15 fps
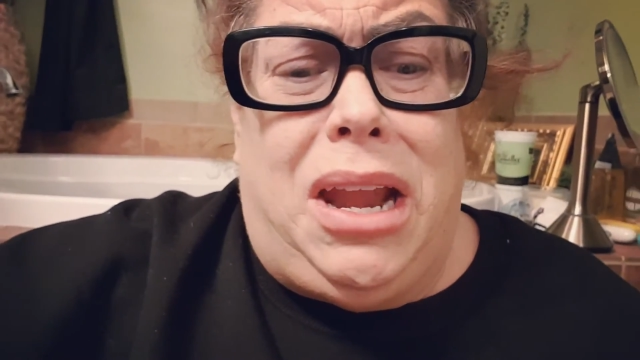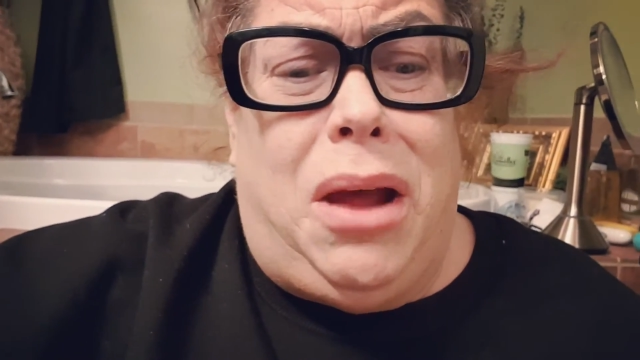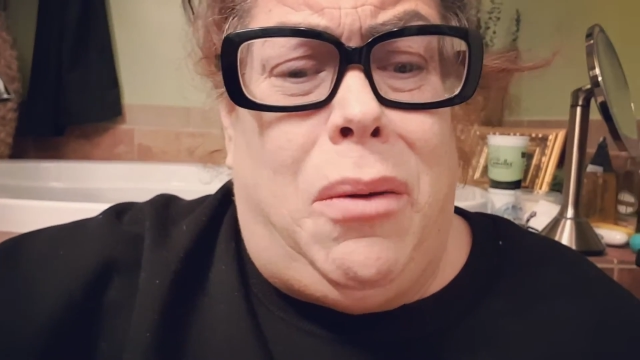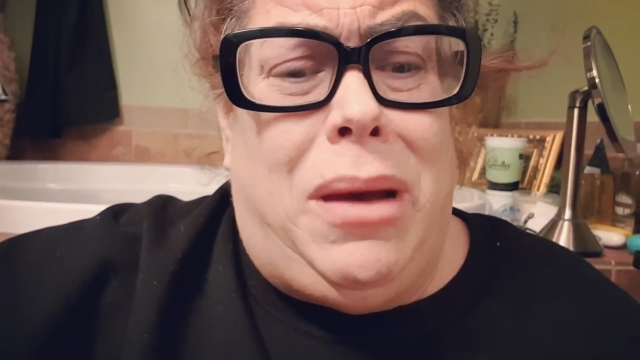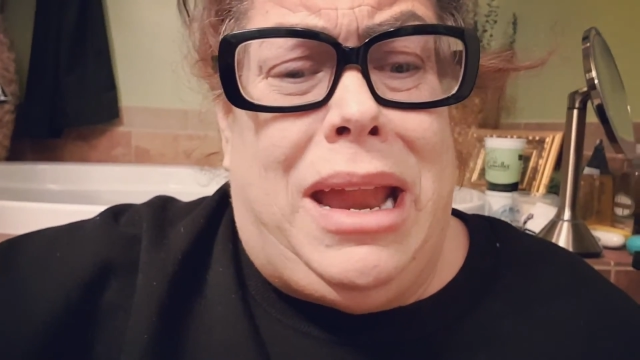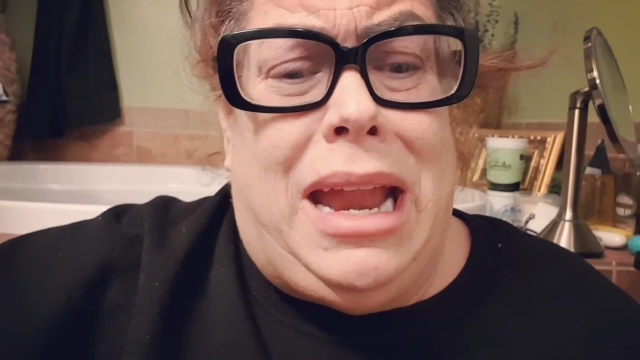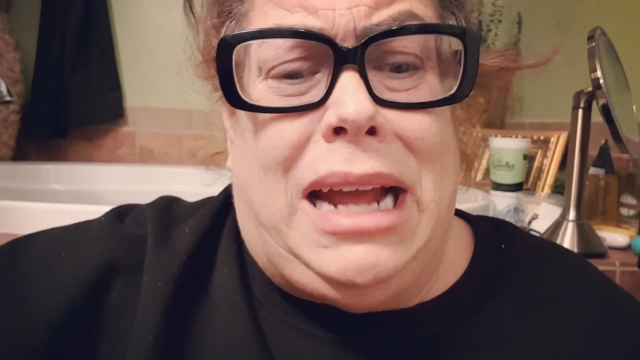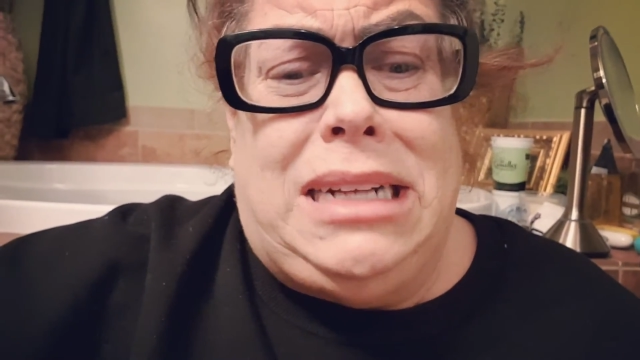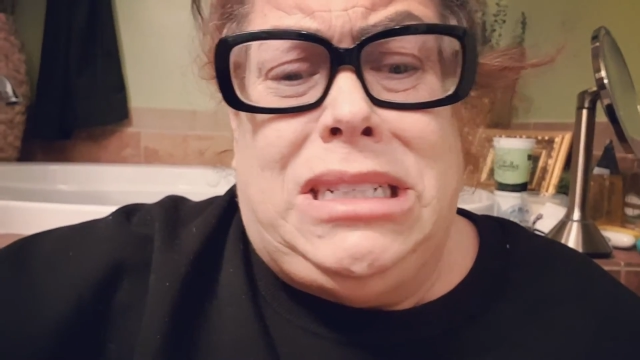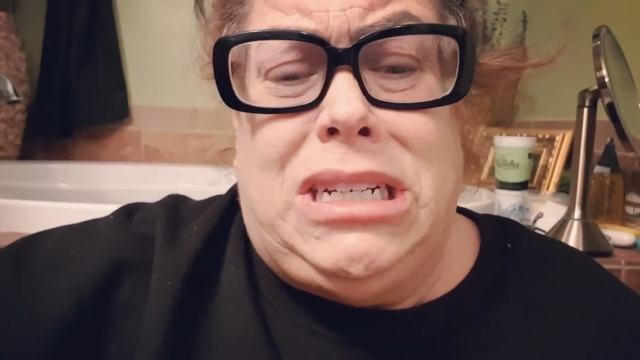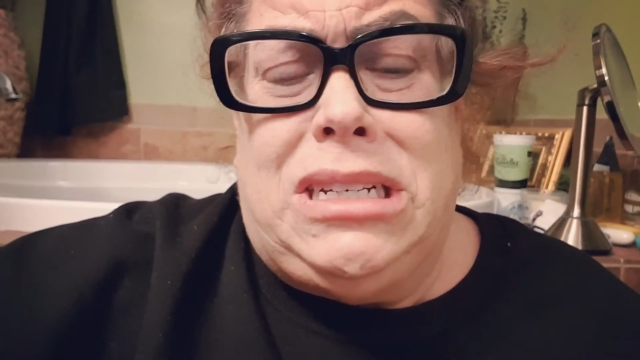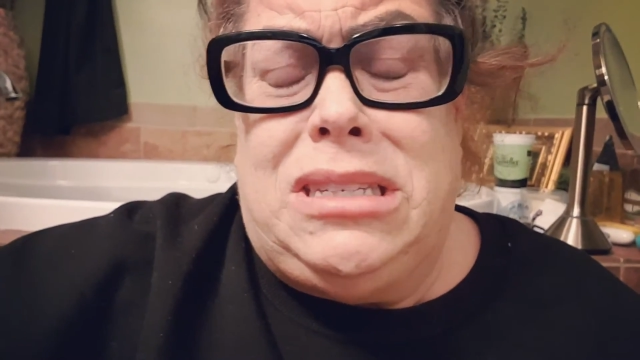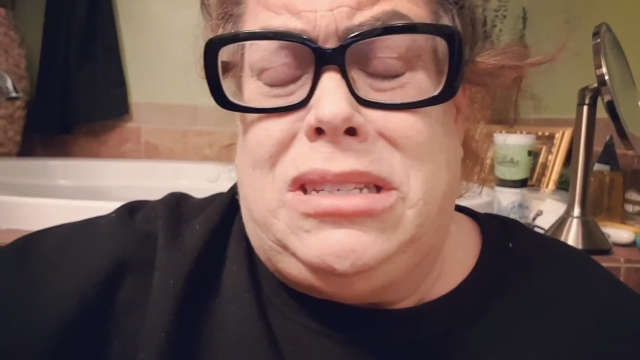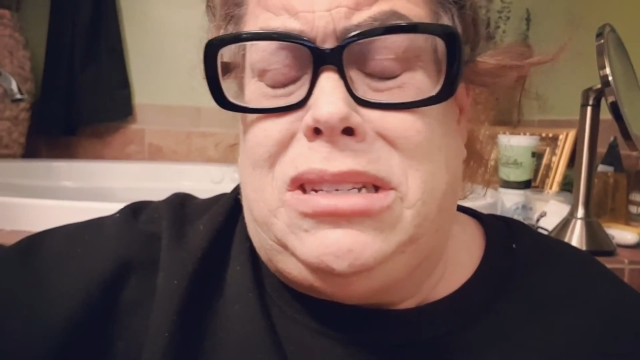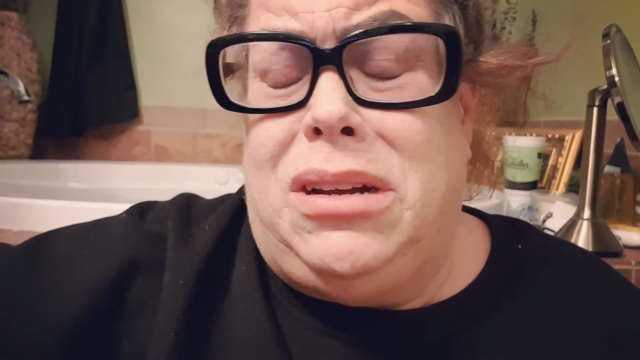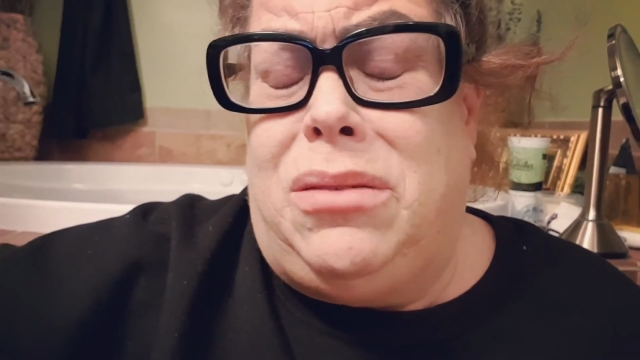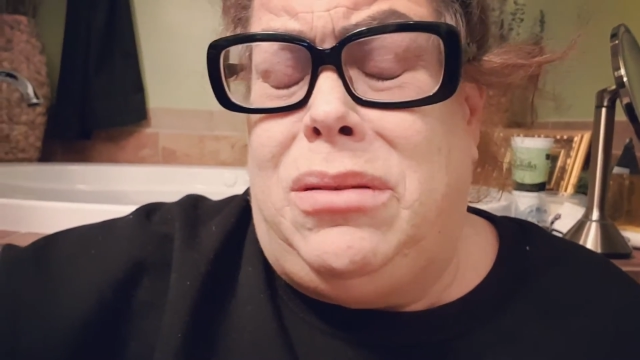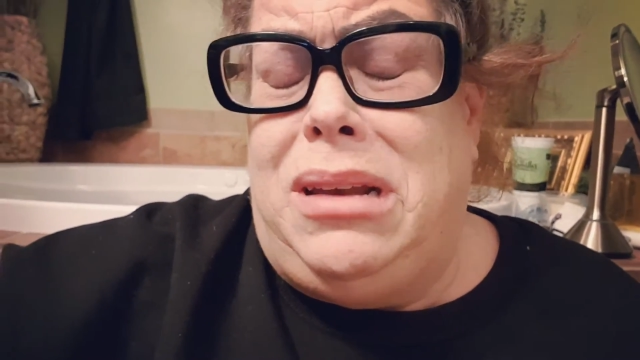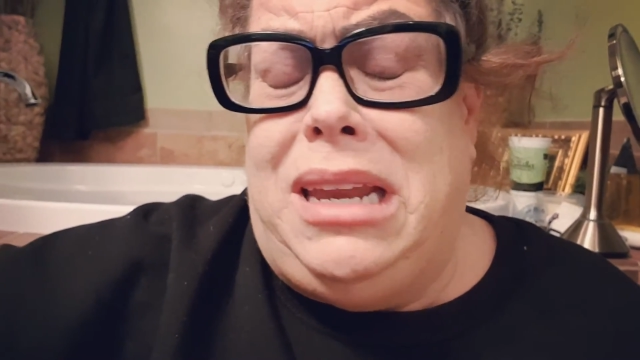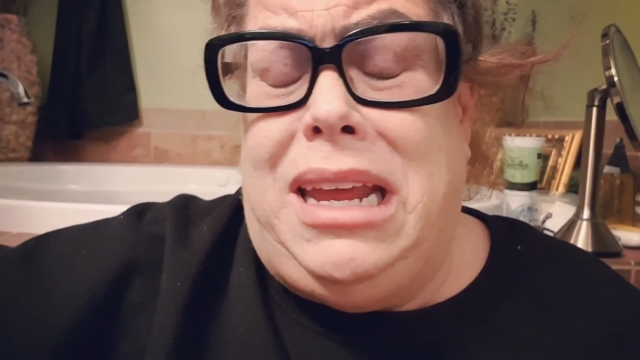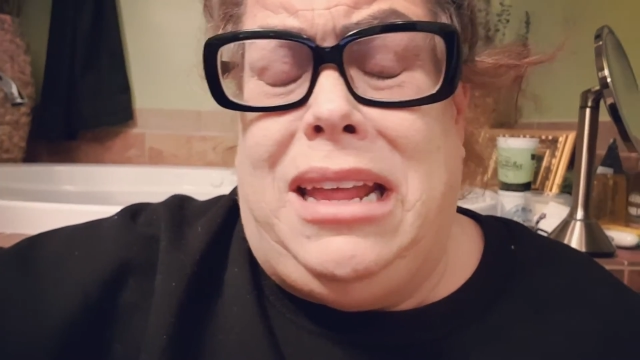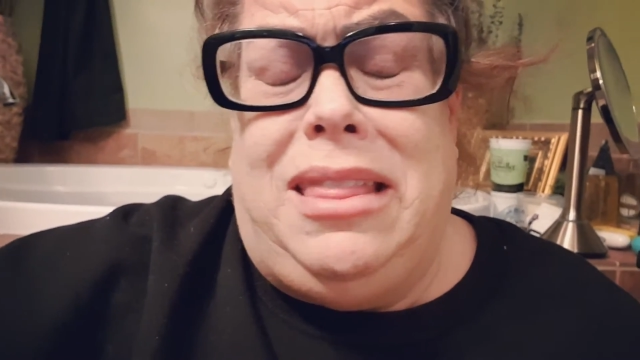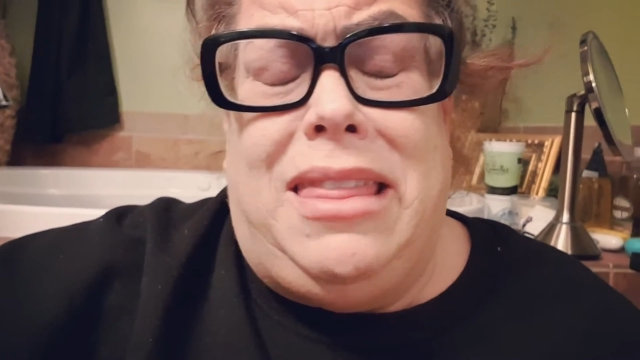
know, and I just don't need